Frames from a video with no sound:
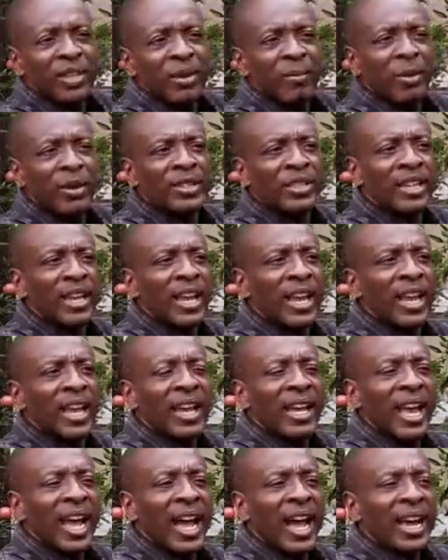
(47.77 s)
but
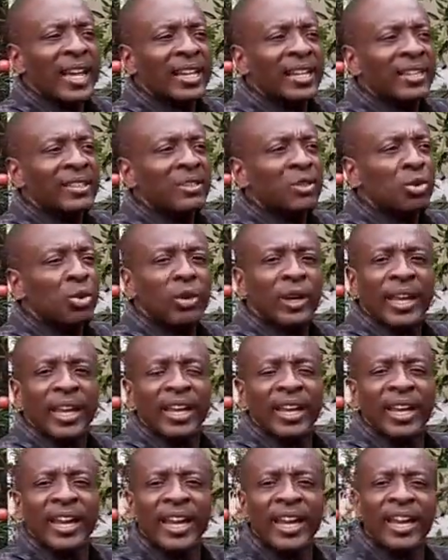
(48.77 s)
I took
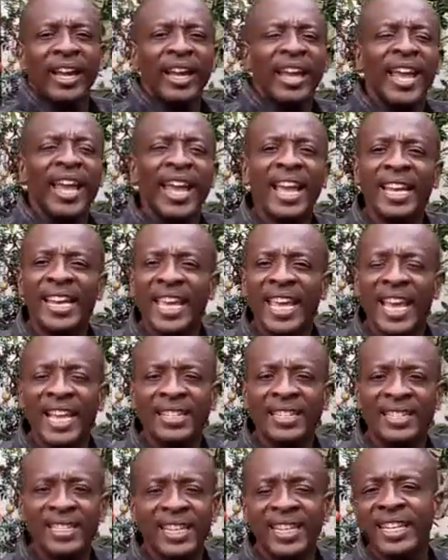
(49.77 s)

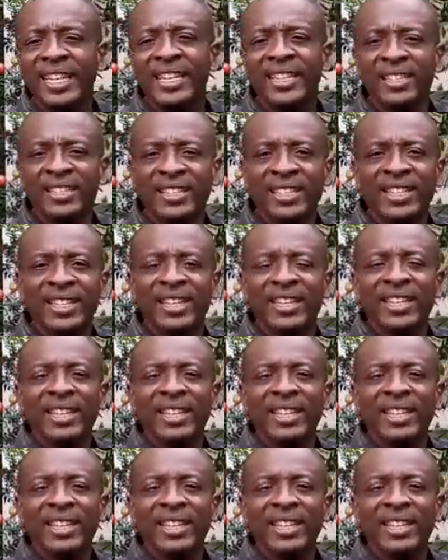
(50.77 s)
air-layered seedlings